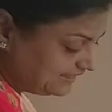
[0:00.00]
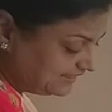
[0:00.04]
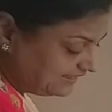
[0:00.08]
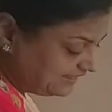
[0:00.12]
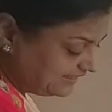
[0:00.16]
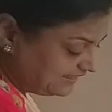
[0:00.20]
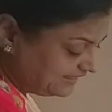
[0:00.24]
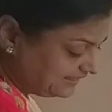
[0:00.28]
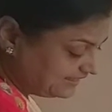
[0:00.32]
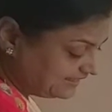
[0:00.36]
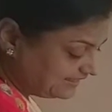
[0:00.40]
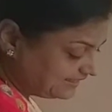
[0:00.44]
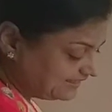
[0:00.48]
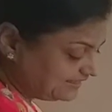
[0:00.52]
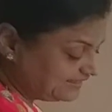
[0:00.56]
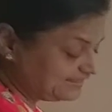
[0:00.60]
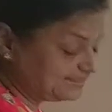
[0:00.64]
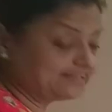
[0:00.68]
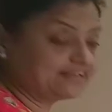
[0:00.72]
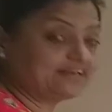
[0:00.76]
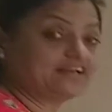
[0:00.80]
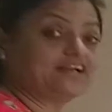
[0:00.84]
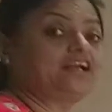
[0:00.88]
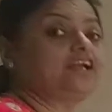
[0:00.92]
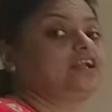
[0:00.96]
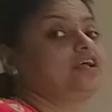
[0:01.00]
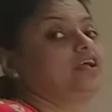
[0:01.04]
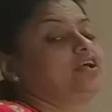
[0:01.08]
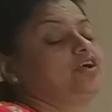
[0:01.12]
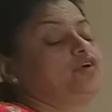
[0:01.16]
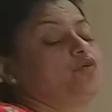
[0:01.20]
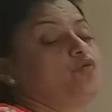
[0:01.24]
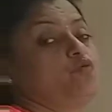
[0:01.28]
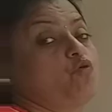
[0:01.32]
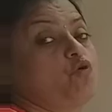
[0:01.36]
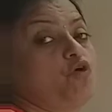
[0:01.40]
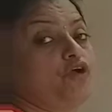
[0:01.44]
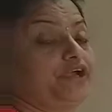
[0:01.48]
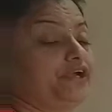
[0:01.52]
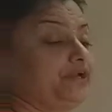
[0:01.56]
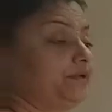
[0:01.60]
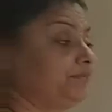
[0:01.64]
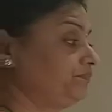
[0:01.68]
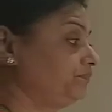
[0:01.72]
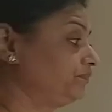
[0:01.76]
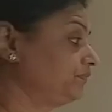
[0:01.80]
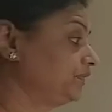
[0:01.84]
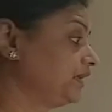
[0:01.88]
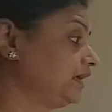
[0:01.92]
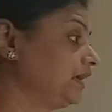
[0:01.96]
tetrahedral void.
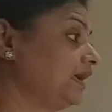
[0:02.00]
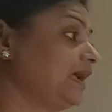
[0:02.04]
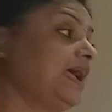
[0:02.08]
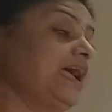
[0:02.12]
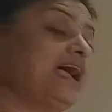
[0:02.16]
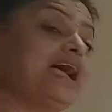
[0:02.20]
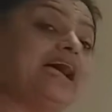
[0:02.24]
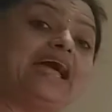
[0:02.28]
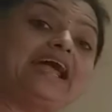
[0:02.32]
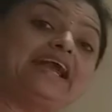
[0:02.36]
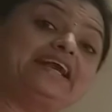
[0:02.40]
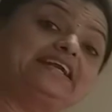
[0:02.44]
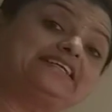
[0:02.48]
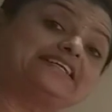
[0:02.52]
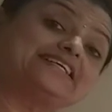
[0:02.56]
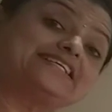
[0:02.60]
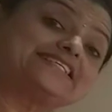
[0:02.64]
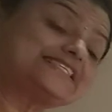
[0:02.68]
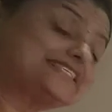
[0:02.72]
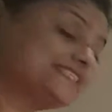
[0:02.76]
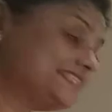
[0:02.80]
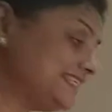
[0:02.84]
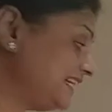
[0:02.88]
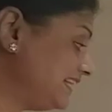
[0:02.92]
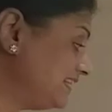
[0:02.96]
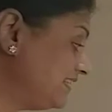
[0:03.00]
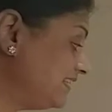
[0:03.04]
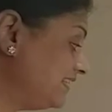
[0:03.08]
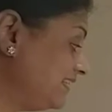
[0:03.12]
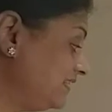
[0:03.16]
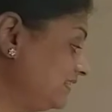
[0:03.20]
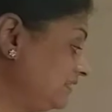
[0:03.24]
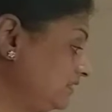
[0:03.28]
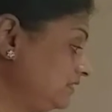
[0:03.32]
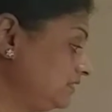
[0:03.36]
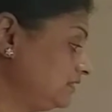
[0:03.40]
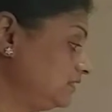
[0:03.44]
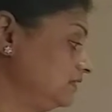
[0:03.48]
And the second,